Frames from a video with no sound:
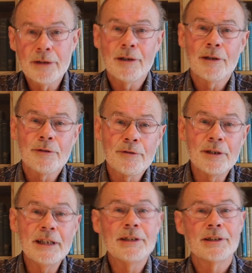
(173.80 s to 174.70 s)
are our
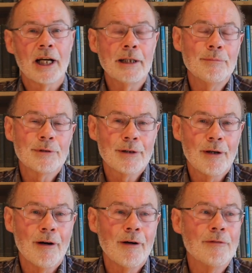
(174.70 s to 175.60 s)
3 types
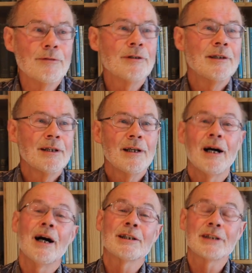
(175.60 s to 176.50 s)
of
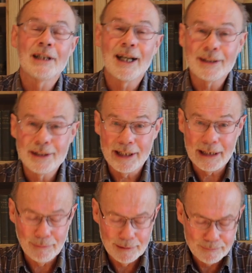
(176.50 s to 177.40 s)
Arctic landscape.